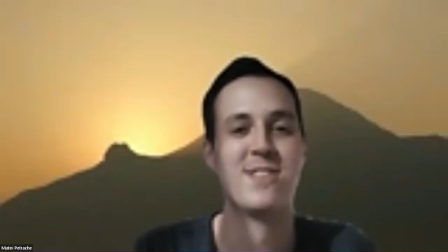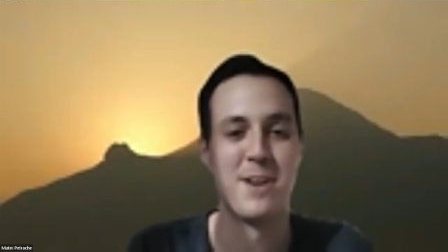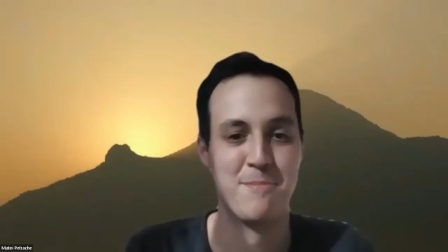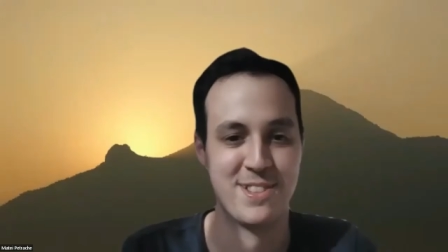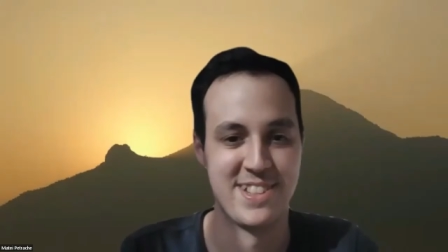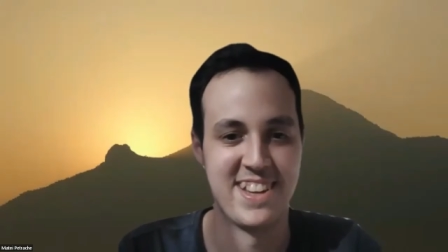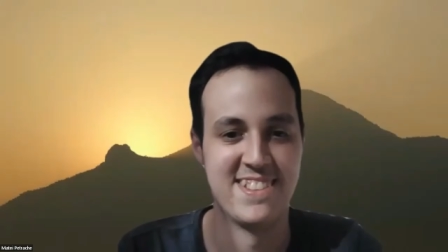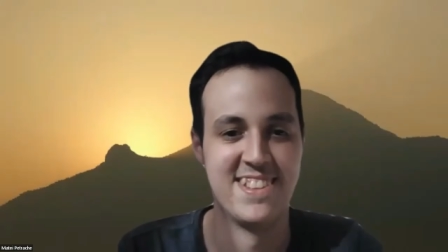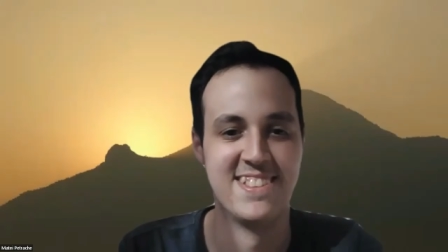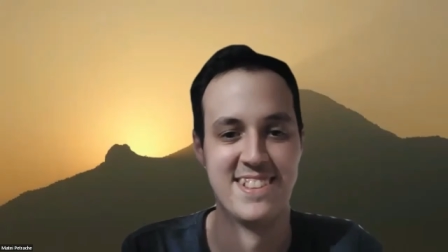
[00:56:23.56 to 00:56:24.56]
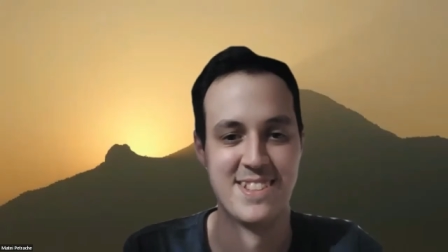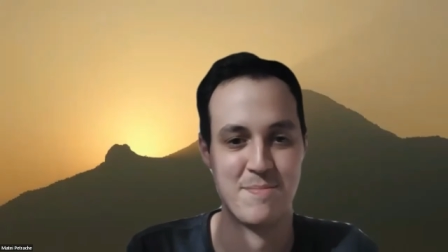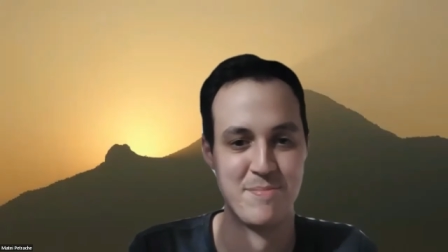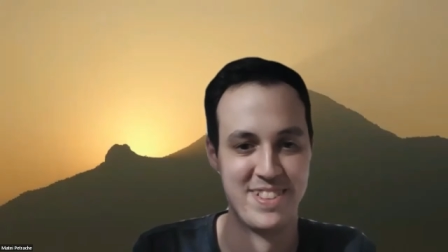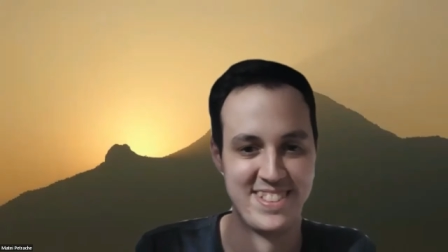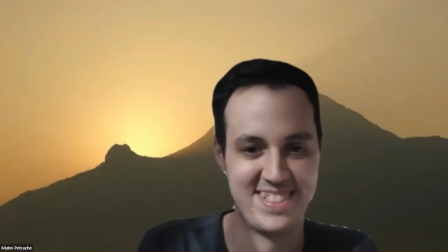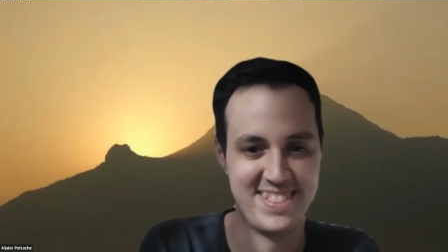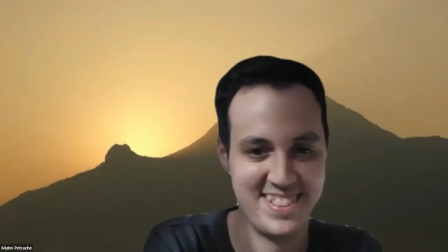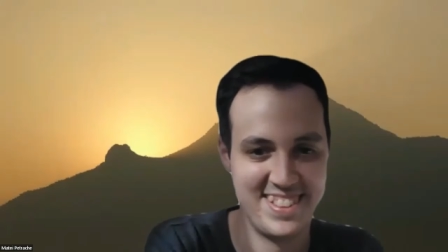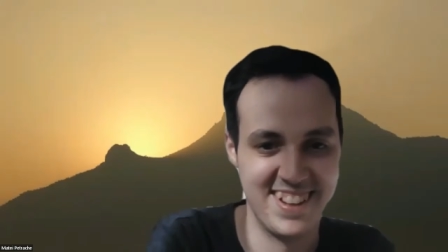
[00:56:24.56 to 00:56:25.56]
disciples, I guess it is. But
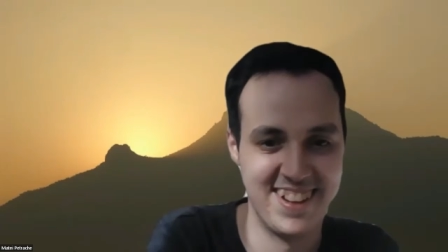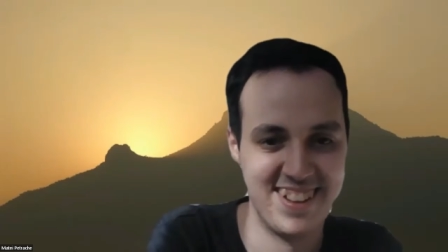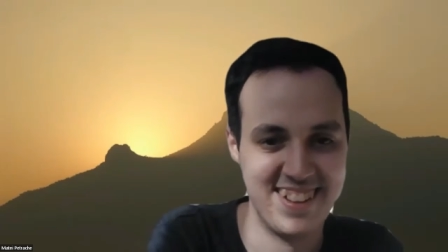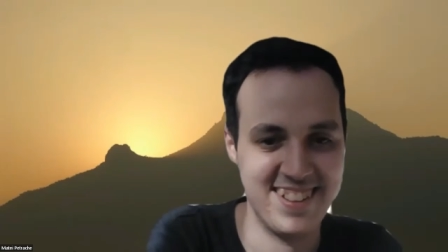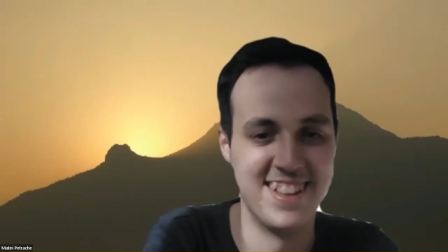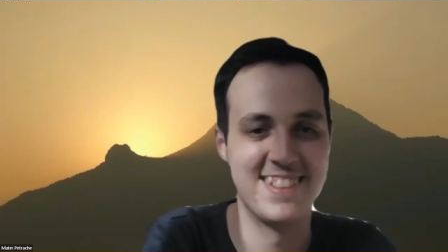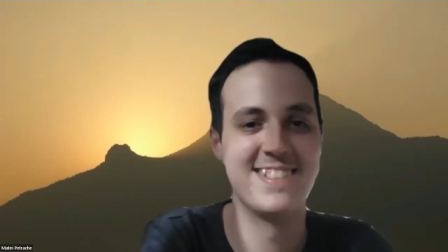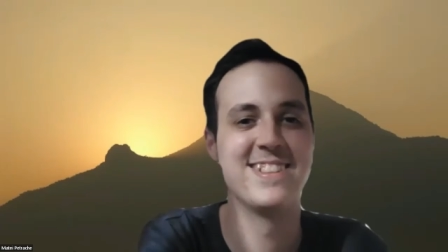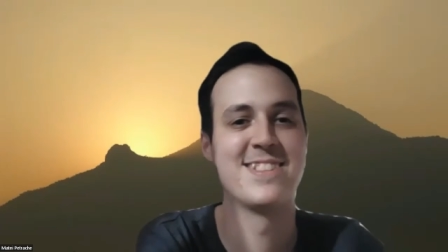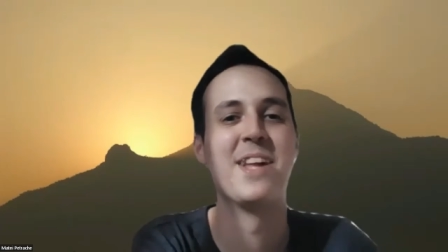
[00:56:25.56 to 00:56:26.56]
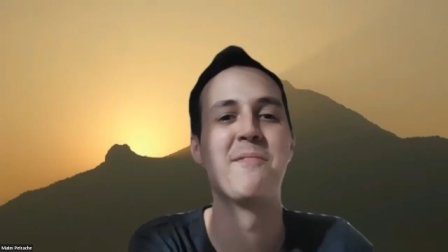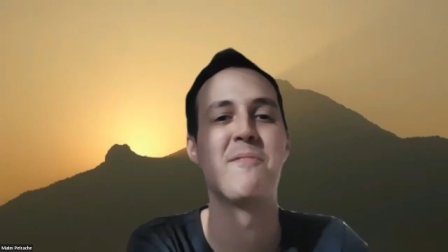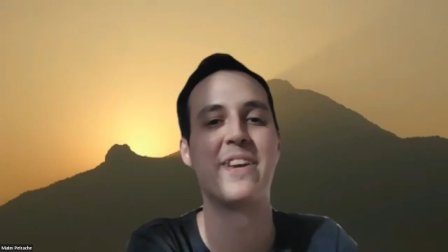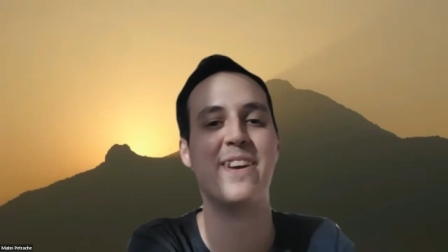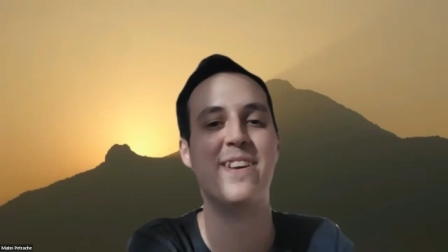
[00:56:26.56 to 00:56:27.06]
that's not my